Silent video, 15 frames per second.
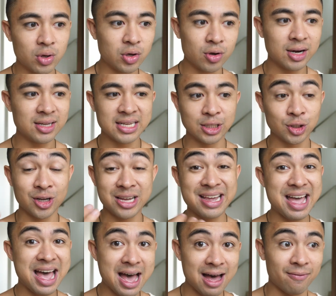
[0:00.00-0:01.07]
where you could essentially
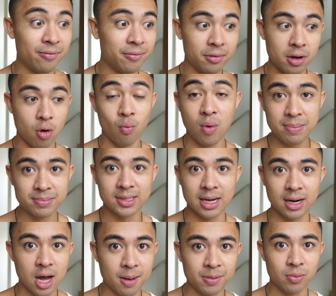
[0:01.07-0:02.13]
have a
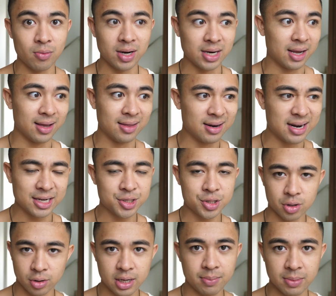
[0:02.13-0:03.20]
website up and running in the next
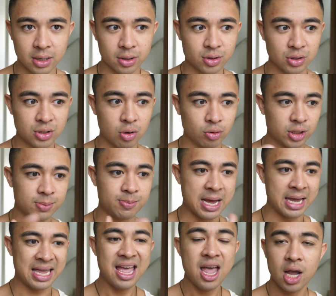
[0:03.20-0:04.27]
30 minutes or so just
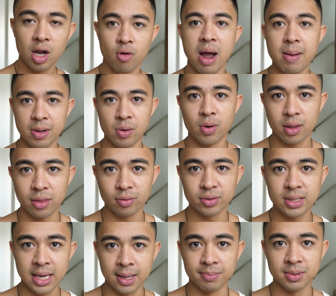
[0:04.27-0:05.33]
by grabbing one of
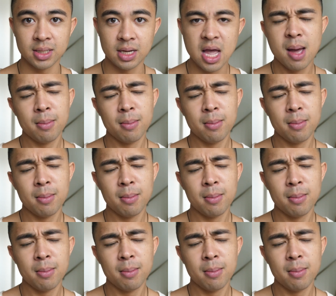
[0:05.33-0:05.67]
those themes.